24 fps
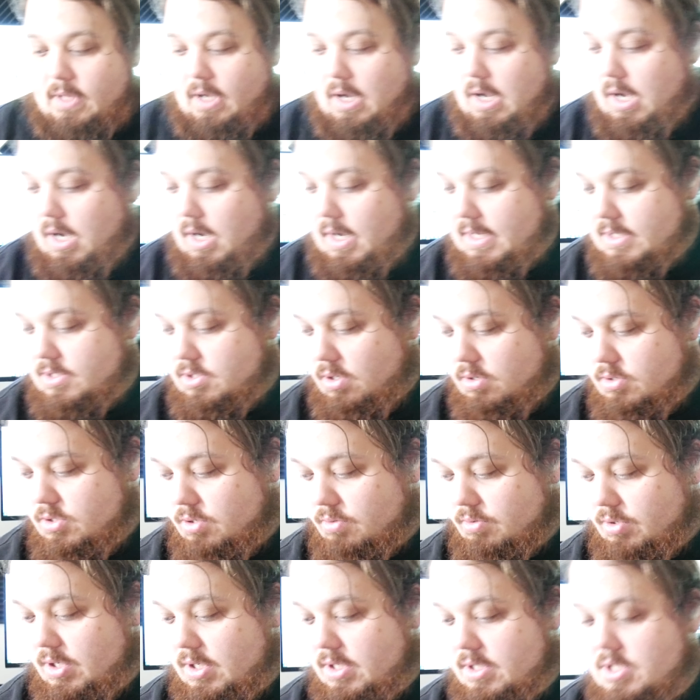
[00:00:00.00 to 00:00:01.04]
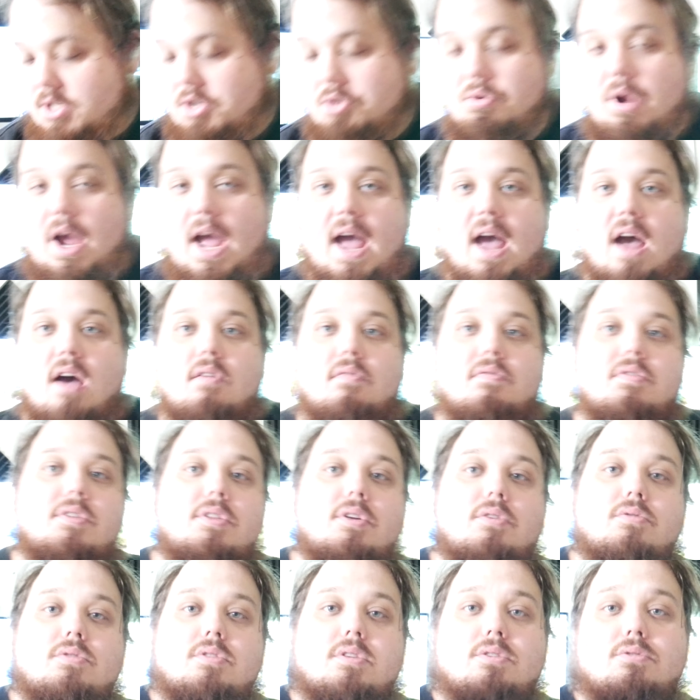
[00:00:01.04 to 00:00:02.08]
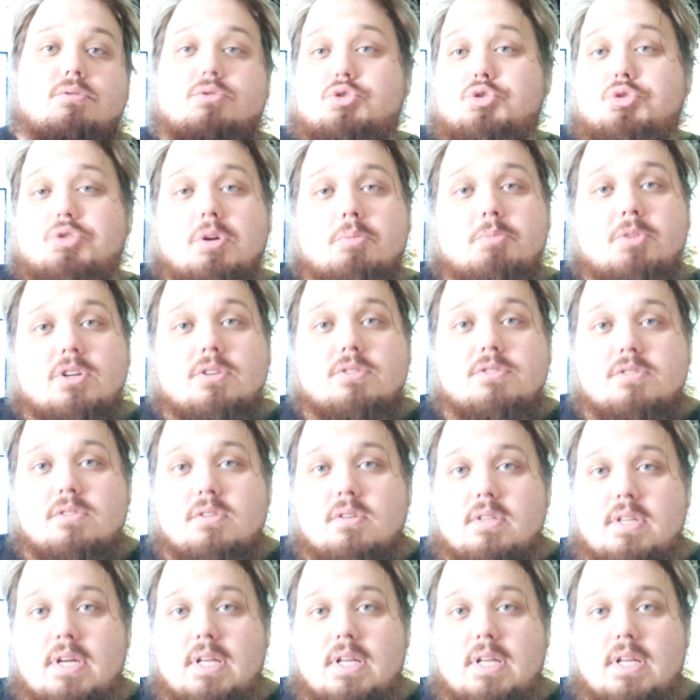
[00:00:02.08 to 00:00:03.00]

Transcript: It's also good to have those little trimmers